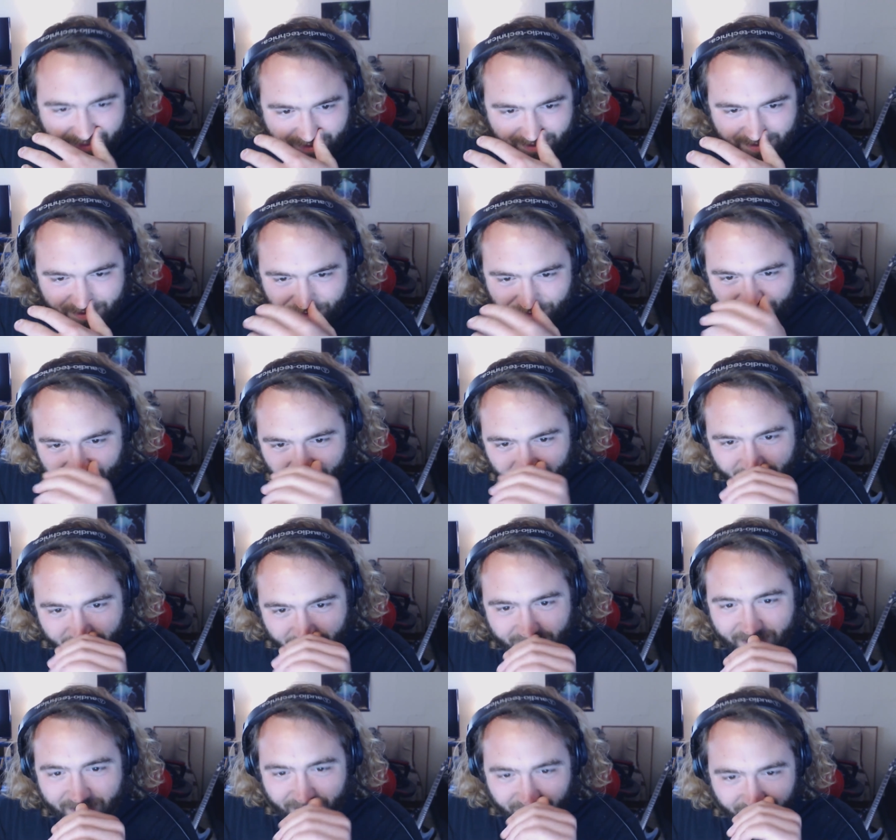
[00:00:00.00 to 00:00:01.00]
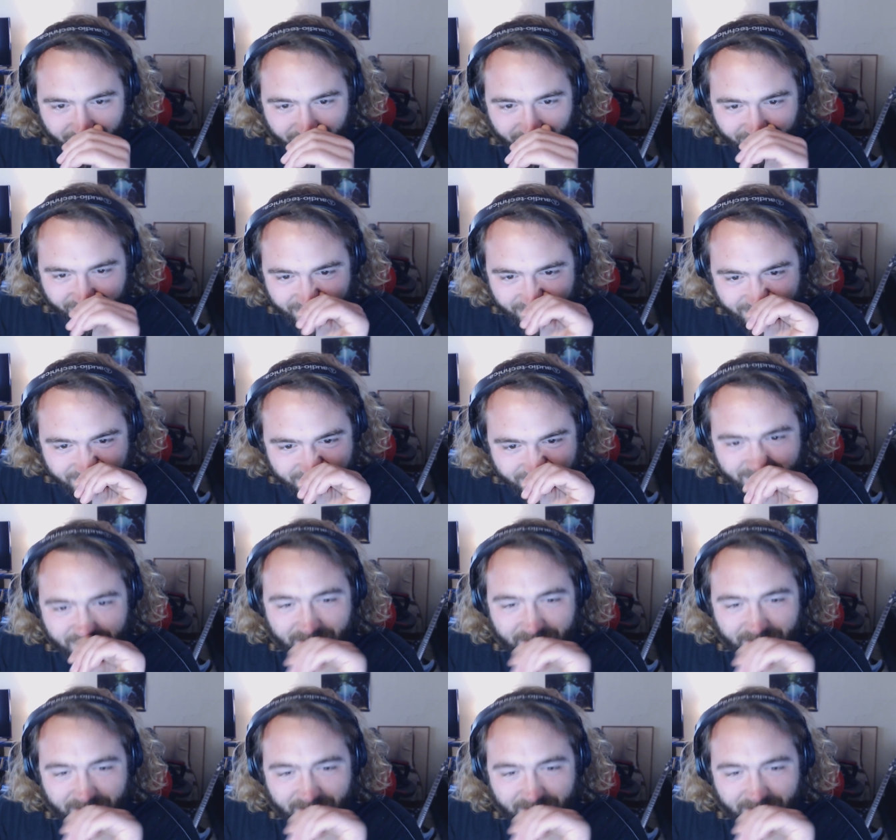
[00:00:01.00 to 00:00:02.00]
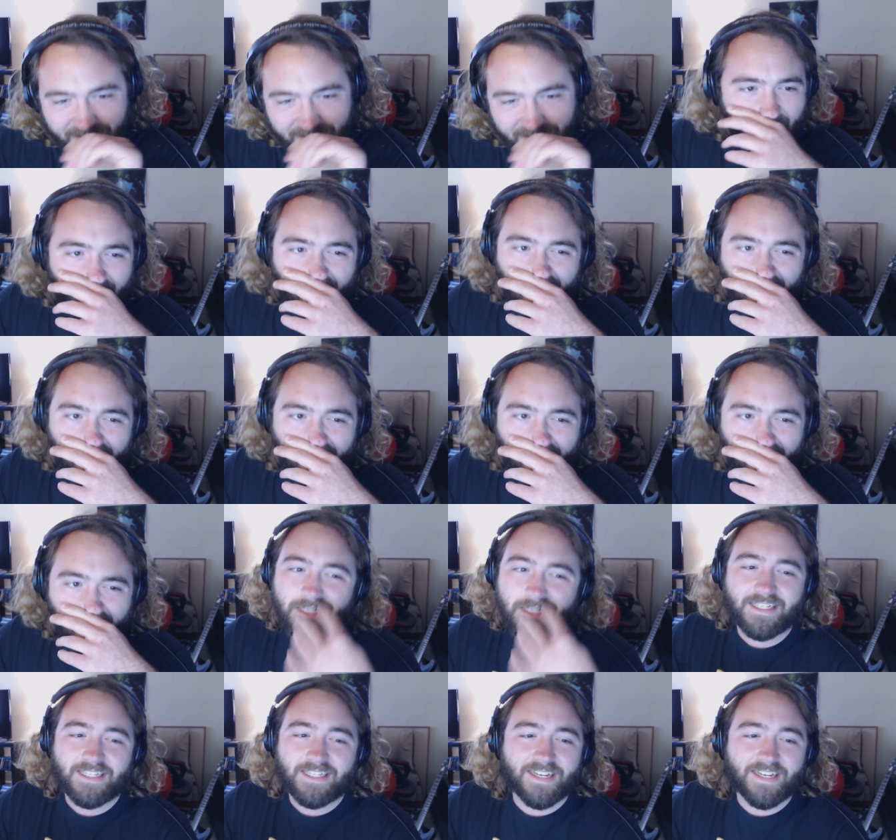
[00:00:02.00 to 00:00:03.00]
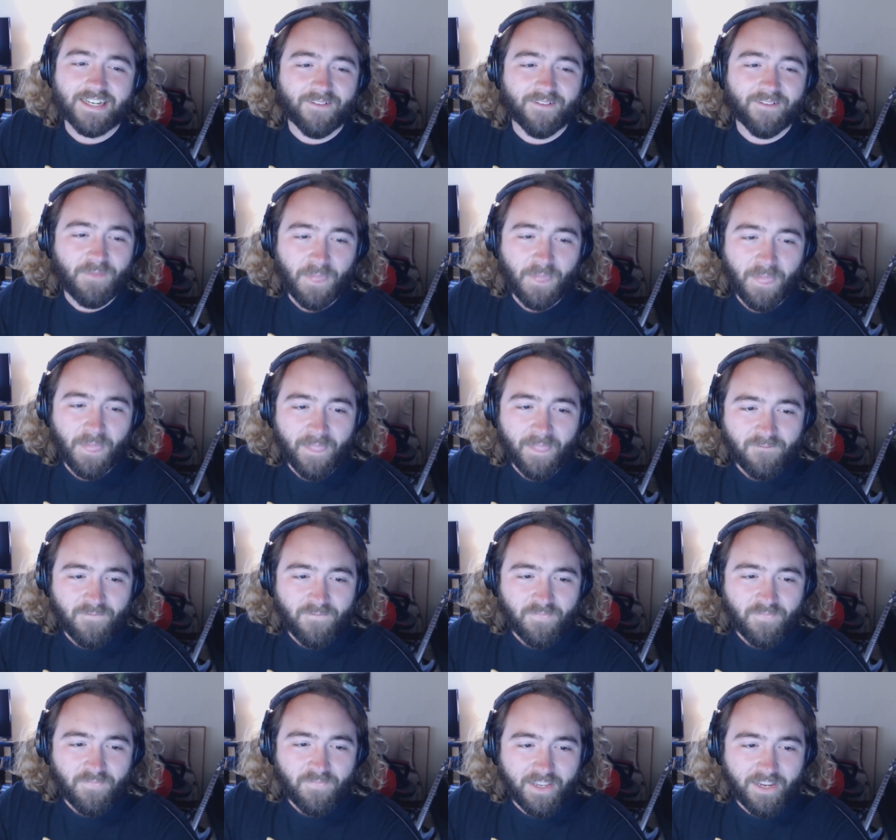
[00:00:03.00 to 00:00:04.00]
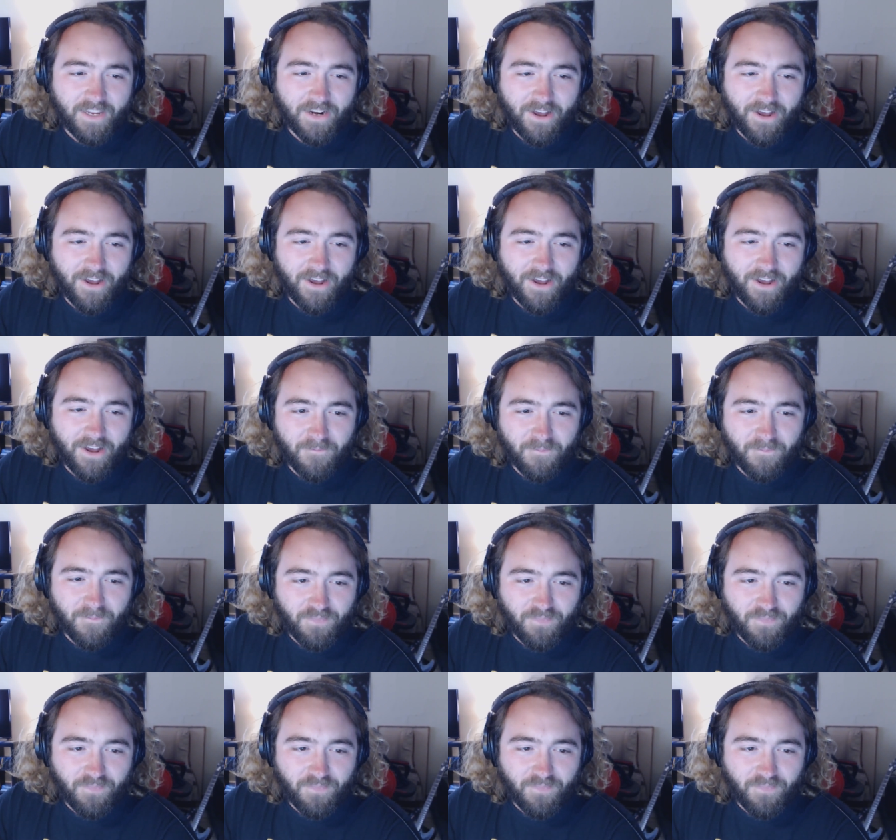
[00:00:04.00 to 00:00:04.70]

it's fucking hilarious. Holy shit. You know,